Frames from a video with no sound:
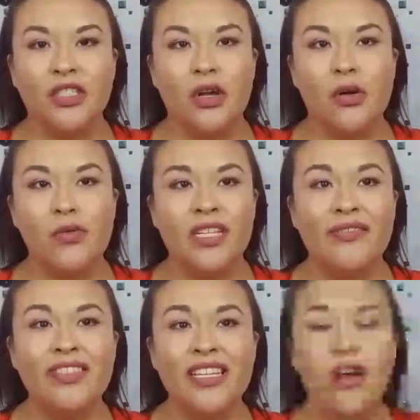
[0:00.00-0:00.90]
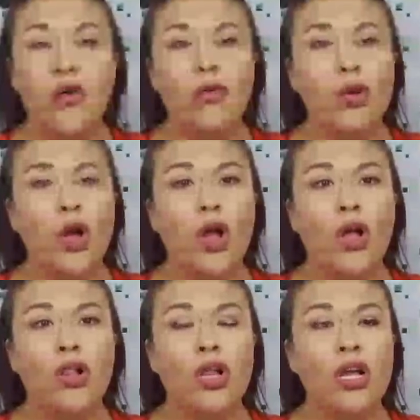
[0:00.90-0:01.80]
So definitely
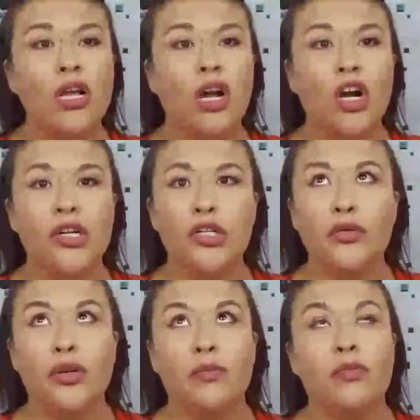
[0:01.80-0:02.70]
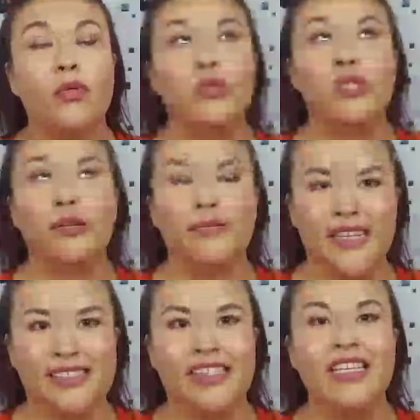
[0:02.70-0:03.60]
overall, our trip was
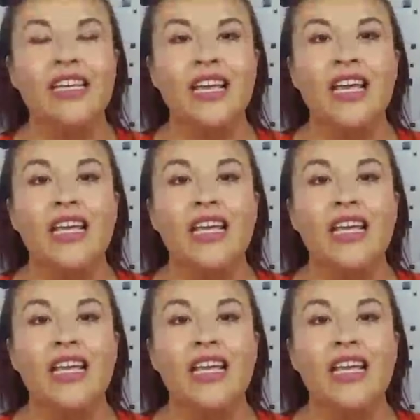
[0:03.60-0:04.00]
amazing.